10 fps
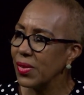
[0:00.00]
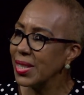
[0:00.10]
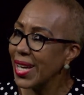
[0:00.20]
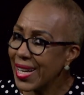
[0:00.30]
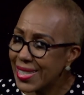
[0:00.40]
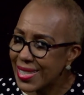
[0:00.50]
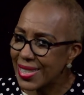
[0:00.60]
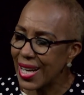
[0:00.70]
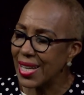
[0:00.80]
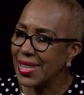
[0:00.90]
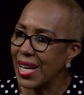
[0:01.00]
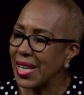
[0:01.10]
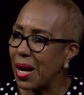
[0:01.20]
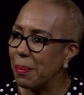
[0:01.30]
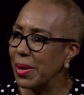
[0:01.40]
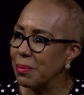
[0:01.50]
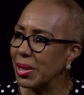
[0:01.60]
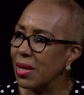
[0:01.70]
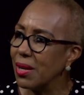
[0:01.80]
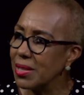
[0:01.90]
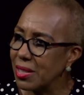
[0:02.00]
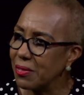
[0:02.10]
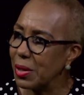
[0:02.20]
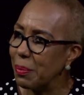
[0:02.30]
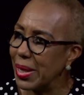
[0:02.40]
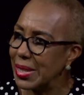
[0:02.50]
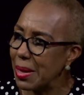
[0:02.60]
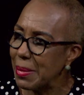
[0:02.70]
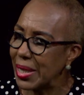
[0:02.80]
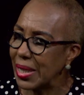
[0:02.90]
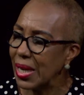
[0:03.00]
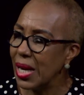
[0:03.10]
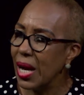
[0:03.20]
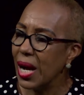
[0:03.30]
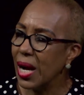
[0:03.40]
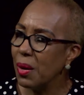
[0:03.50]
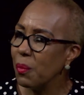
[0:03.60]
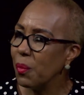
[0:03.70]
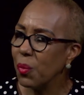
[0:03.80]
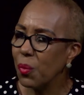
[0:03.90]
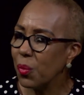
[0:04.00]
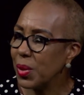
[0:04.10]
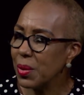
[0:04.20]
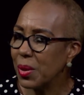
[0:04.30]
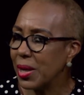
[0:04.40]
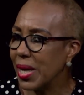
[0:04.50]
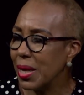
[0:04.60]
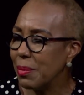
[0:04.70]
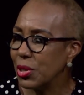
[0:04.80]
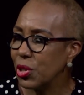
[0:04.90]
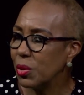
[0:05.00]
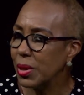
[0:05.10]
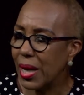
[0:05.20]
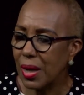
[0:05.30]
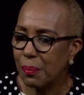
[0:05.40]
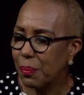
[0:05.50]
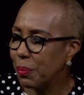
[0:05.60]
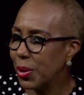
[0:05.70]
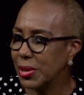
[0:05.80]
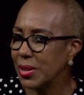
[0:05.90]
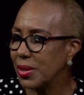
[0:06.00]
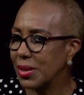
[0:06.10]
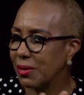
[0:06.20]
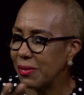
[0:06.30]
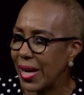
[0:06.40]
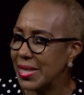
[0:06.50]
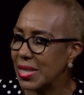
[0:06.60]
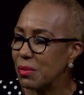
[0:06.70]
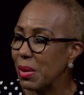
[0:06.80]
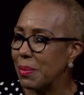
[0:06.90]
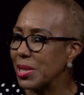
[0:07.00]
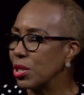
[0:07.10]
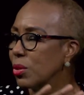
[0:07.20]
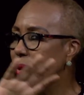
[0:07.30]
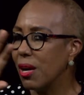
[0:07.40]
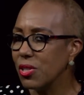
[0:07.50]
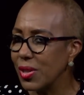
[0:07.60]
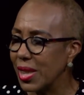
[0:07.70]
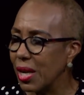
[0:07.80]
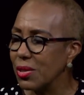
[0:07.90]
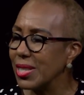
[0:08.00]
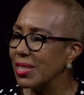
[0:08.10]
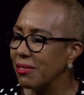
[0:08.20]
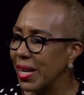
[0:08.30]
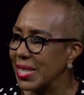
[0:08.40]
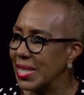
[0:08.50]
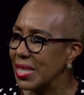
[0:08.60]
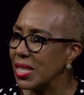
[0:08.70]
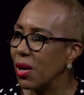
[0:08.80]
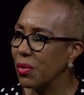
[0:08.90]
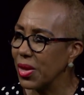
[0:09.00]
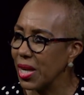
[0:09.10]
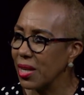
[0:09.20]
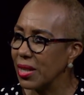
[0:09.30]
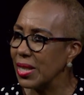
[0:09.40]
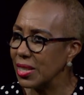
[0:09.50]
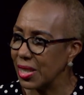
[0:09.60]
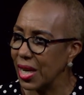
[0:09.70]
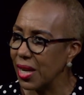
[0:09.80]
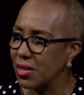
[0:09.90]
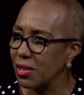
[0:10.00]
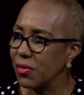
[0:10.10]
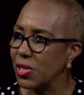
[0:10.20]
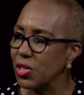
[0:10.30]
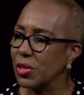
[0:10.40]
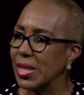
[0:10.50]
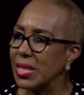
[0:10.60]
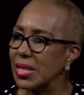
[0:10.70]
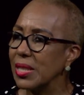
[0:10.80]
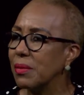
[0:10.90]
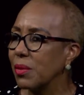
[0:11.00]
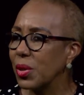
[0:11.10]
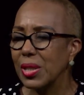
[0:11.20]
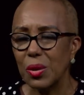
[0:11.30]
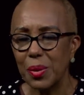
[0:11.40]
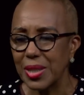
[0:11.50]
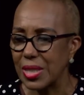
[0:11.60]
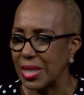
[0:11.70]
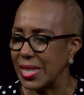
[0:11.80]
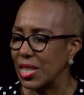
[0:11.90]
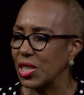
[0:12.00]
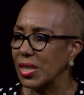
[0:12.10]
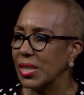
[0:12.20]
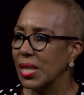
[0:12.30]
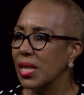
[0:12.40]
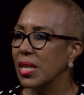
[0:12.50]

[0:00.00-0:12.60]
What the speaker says: Yes, and that happened because of the pandemic. We were able to put devices, maybe 200,000 devices out there into the hands of our students in quick succession